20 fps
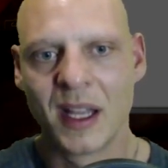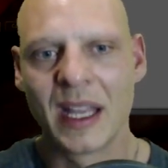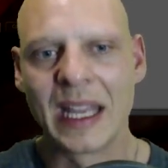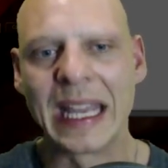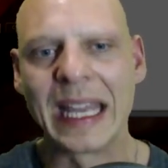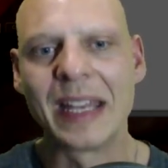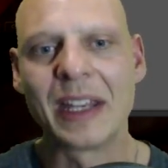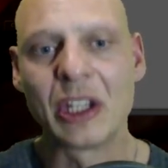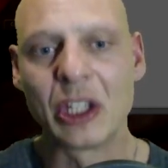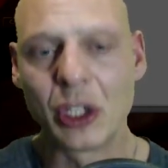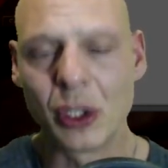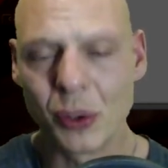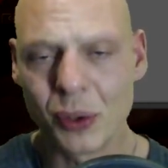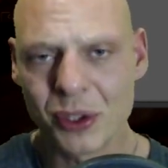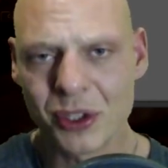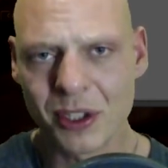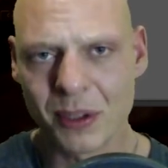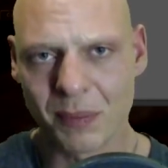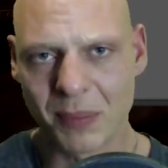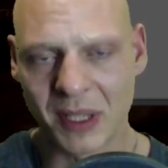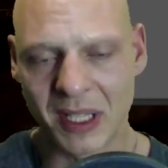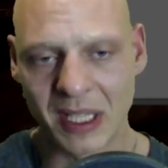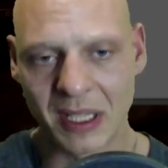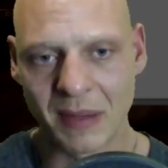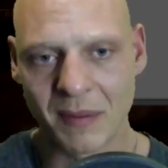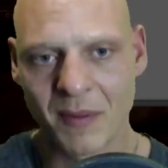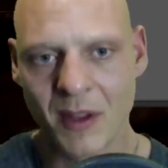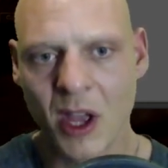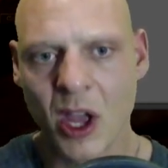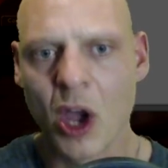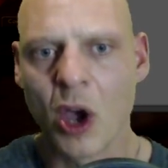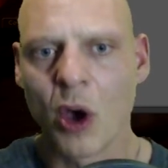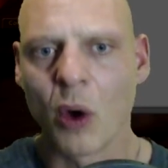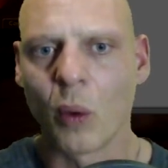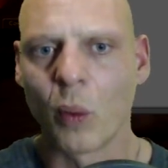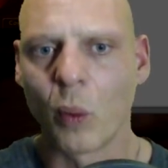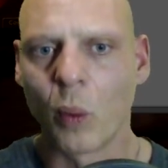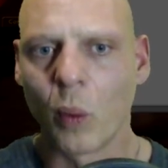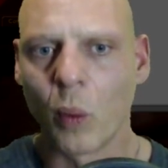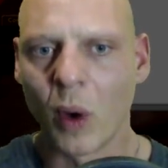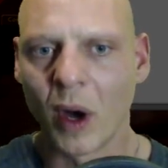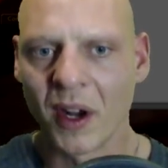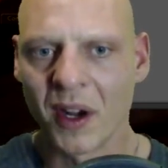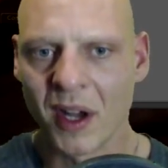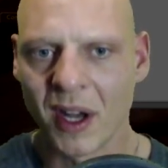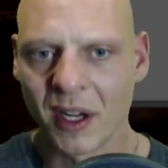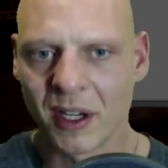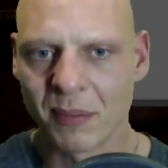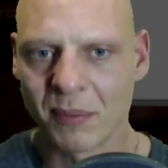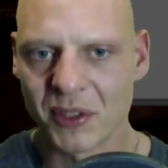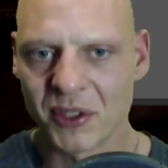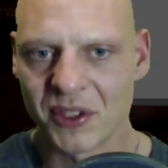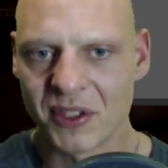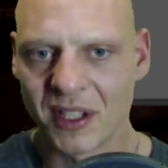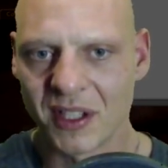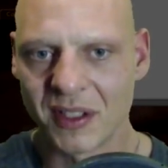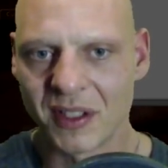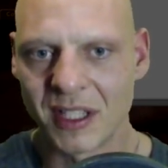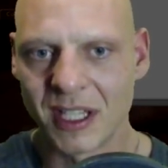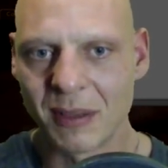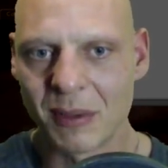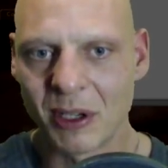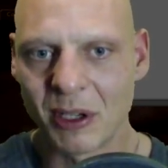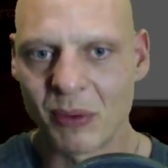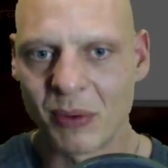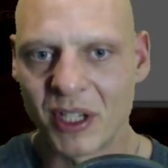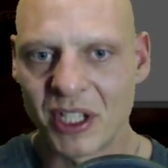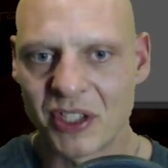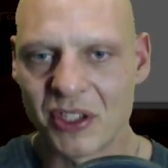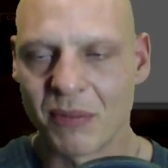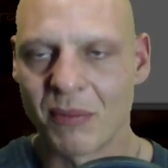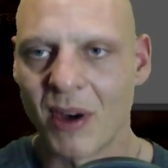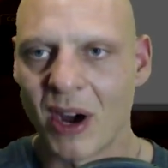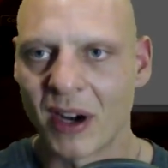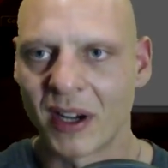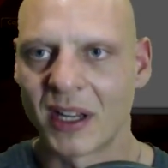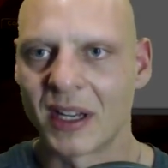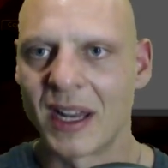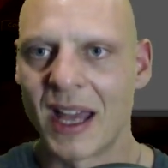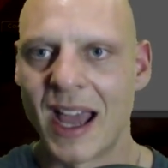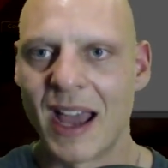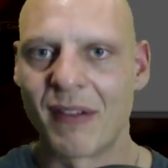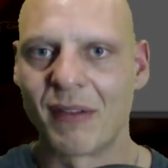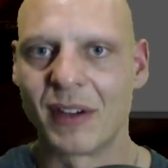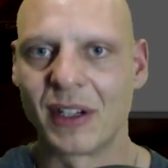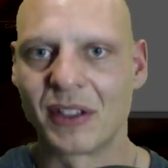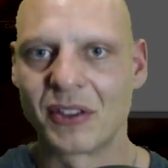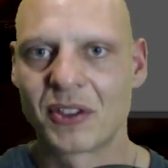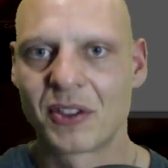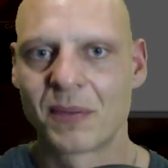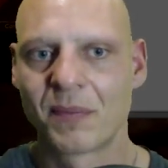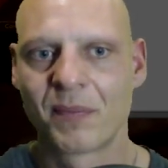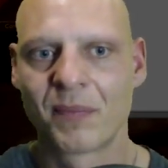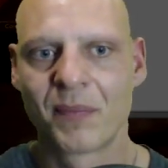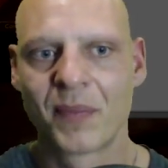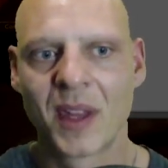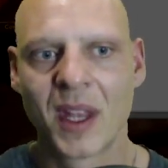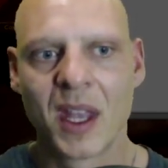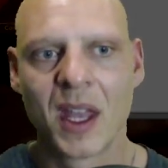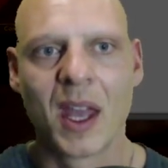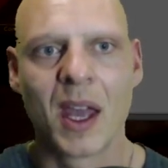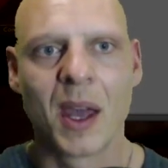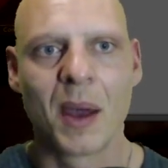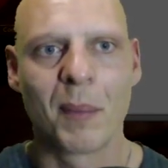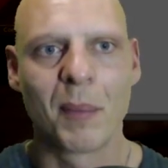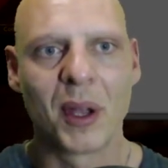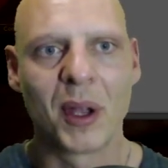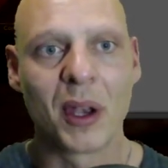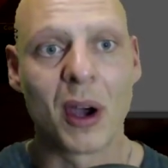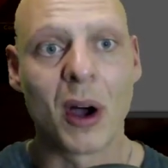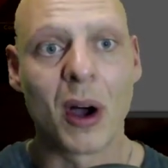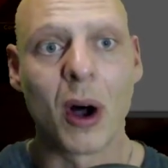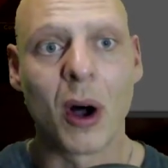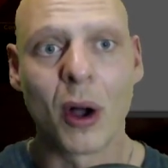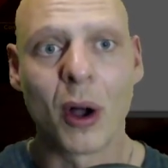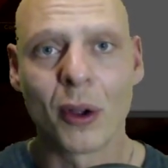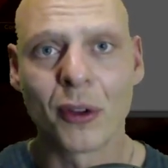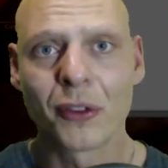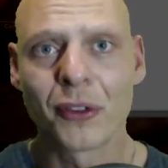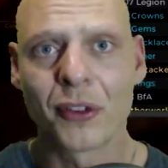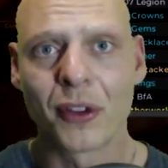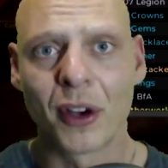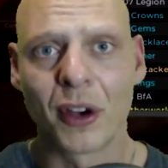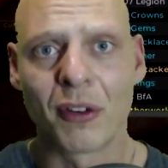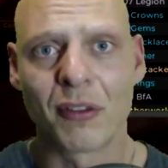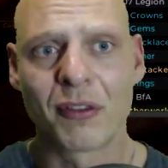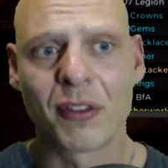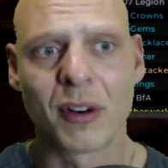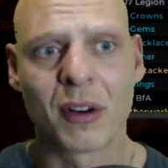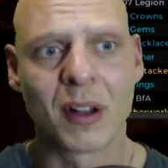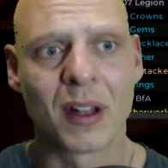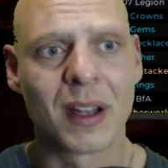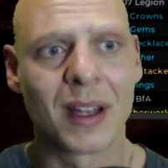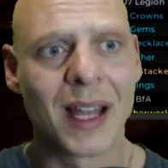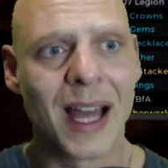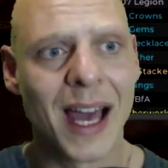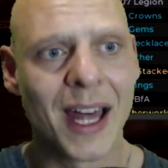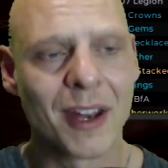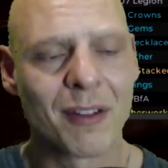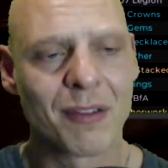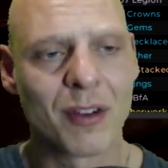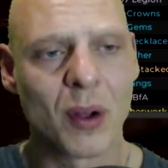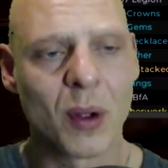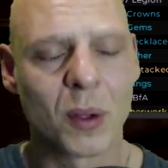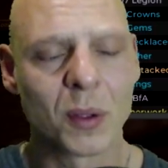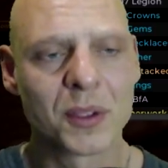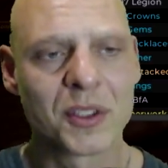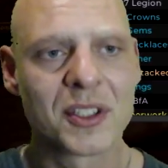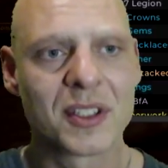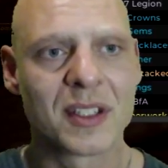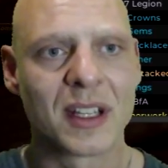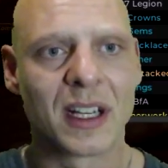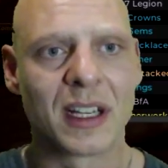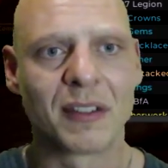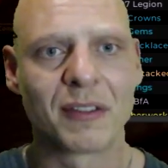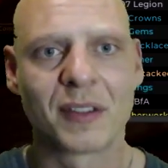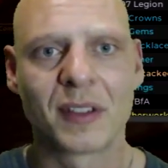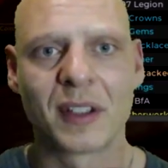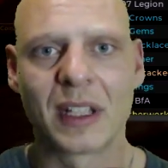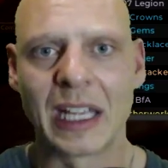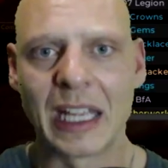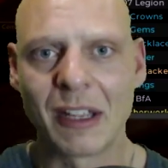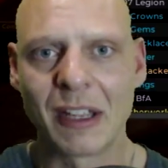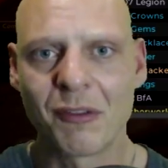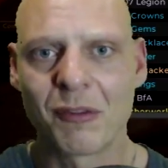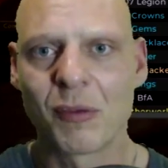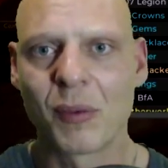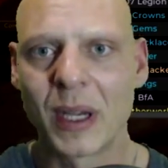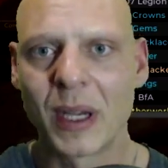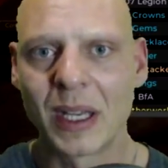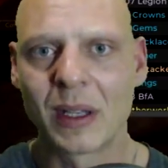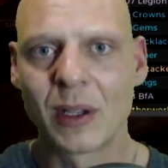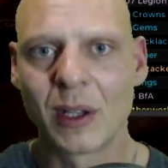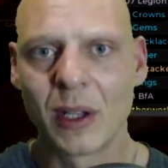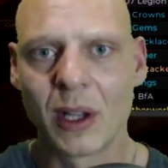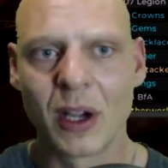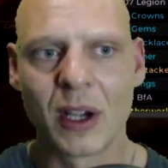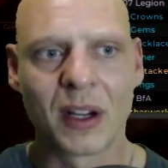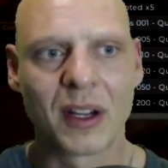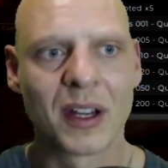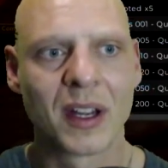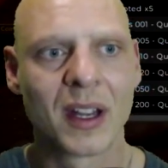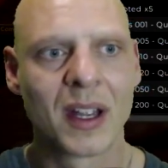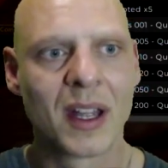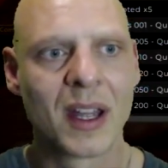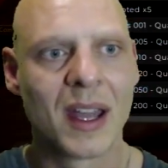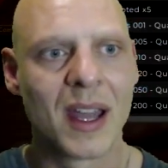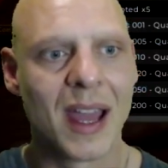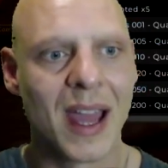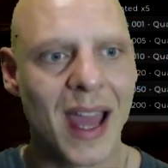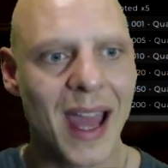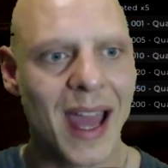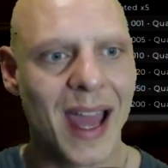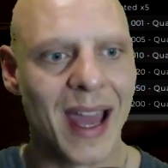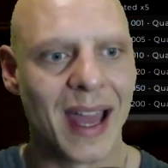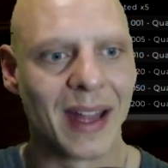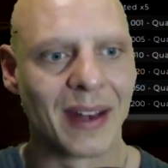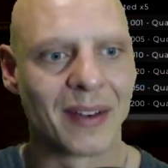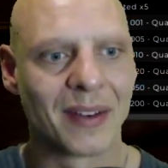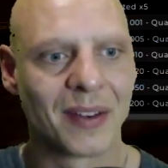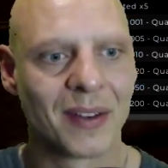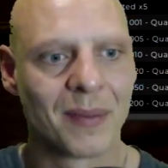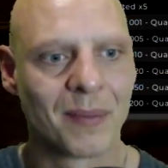It used to be 100% DB region market average. But also for a lot of old stuff, if we look at